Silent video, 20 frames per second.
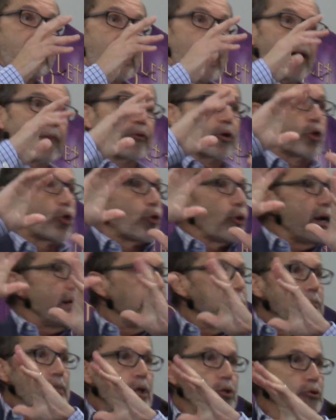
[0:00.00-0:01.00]
have
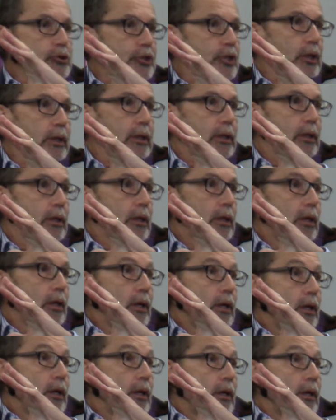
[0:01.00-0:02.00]
great music.
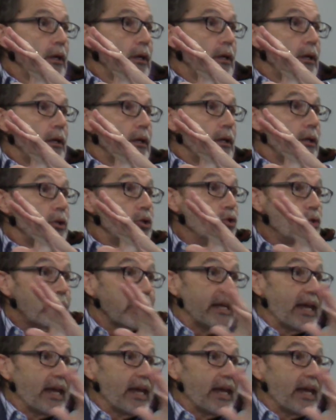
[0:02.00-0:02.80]
You can